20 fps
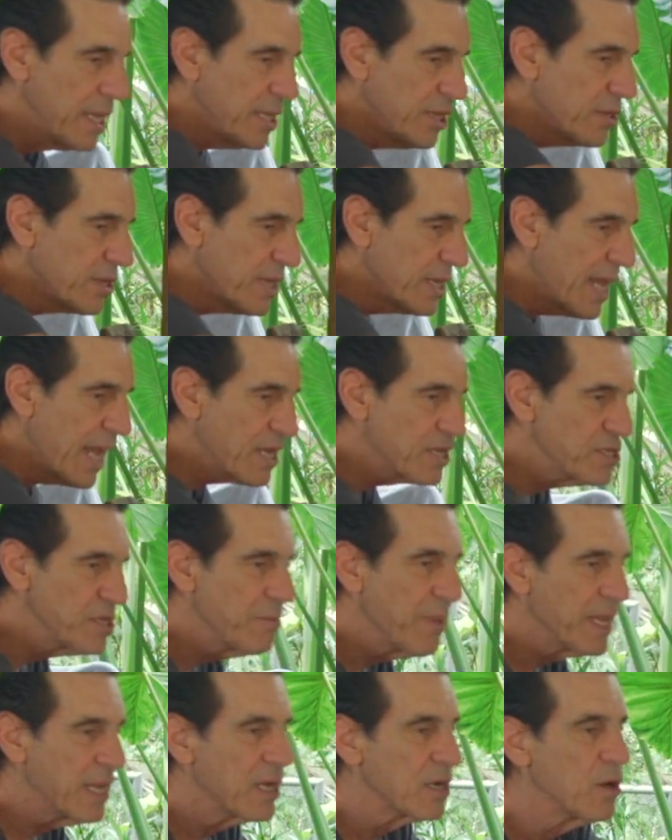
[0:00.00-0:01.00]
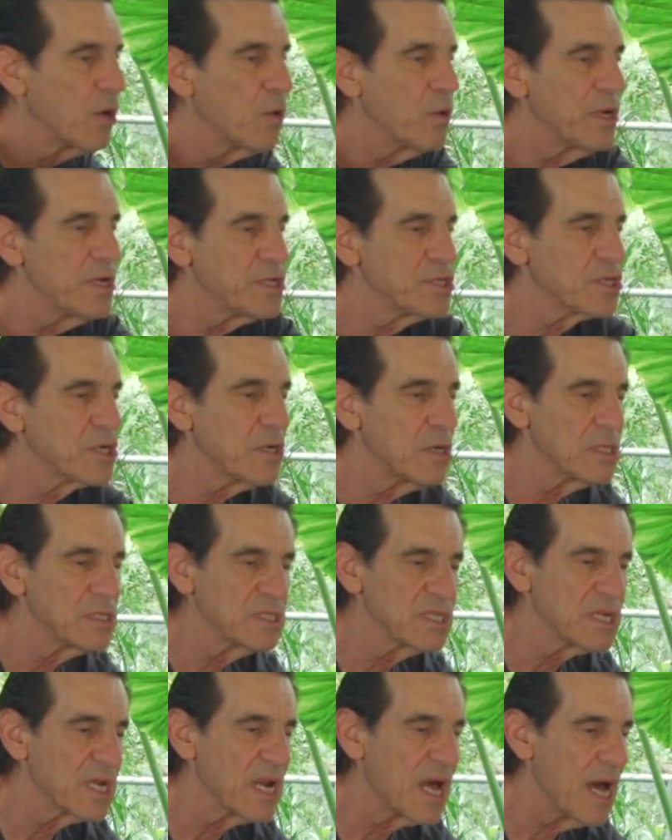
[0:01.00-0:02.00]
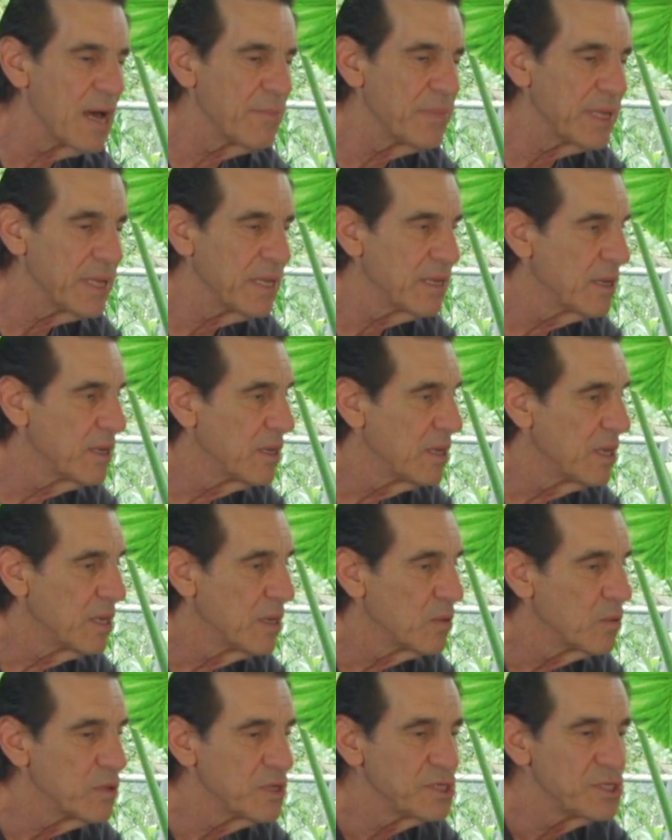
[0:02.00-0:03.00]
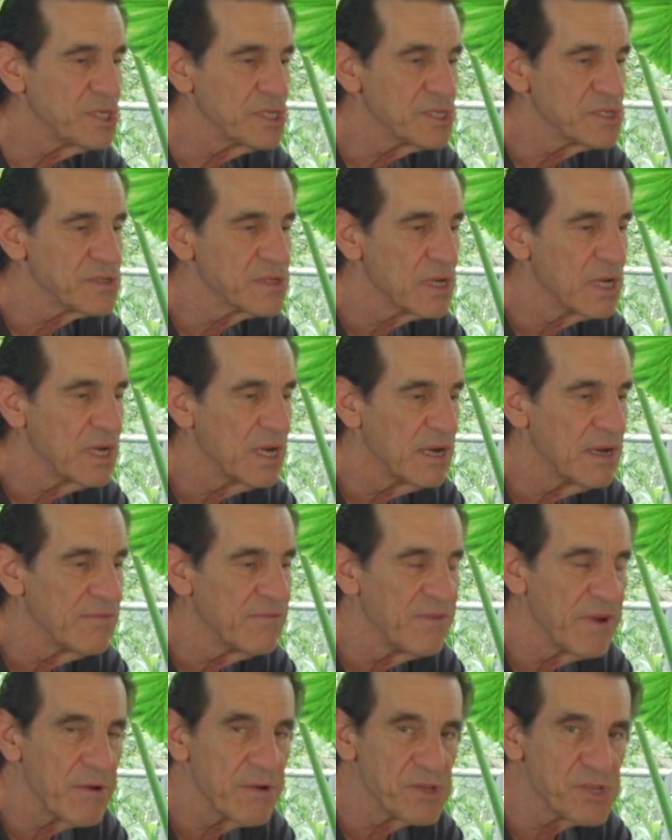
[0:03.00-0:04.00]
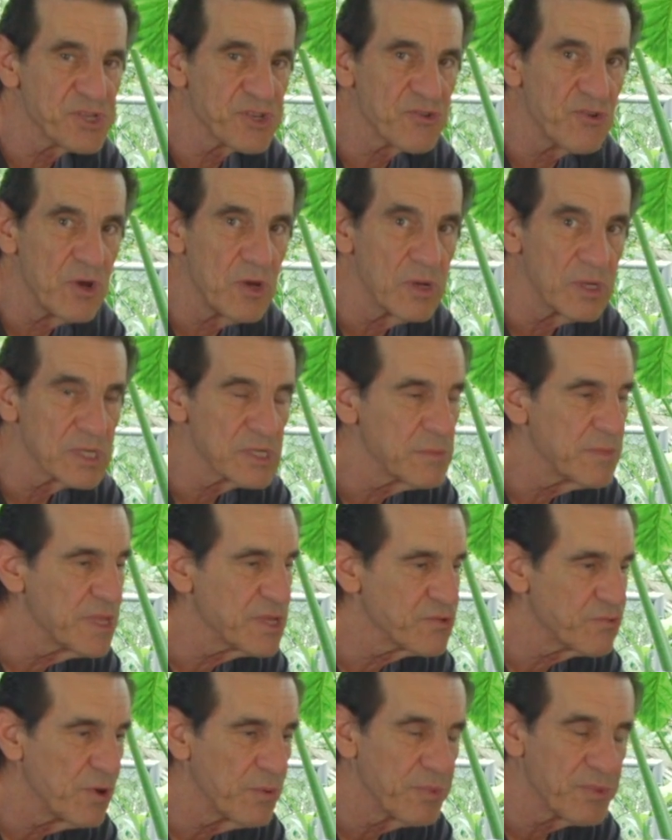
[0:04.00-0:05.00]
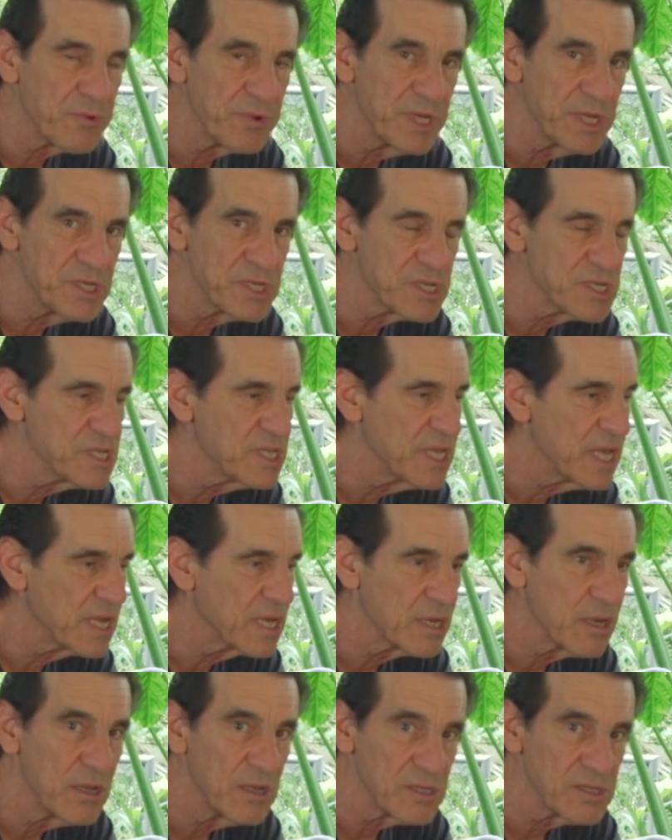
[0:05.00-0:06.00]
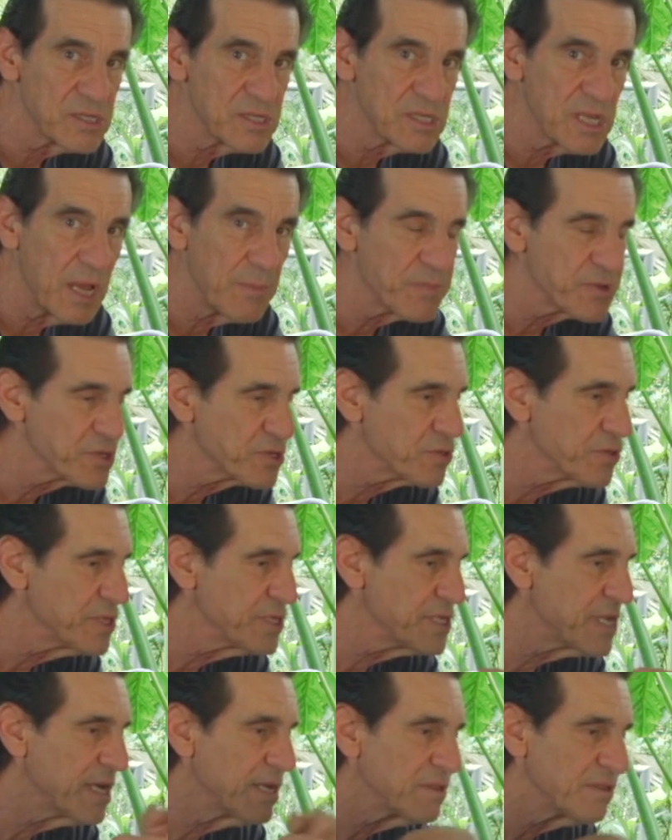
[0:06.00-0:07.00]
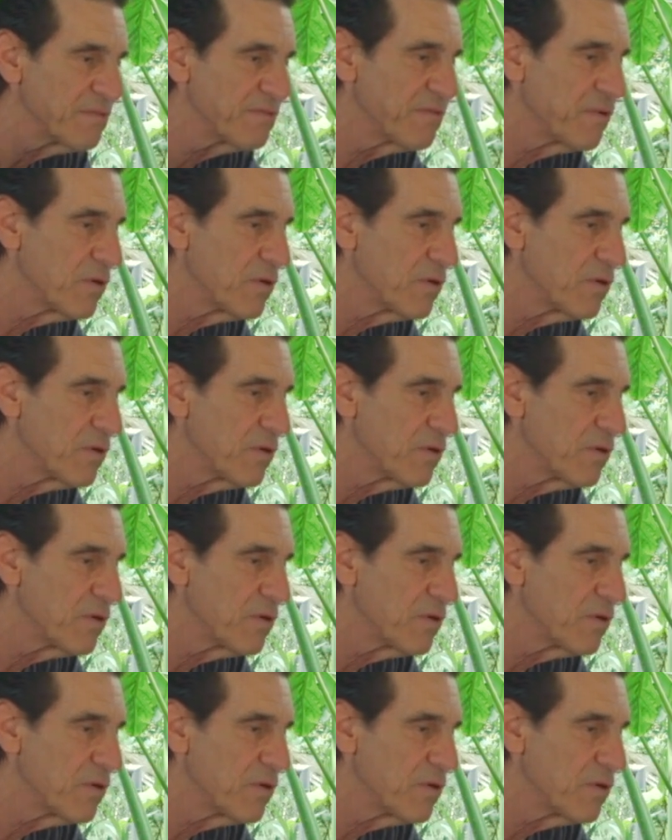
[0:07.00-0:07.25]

and you can actually make a cordage called tarabe, which is very strong. Some of this rope 3 inches thick can haul cypress trees out the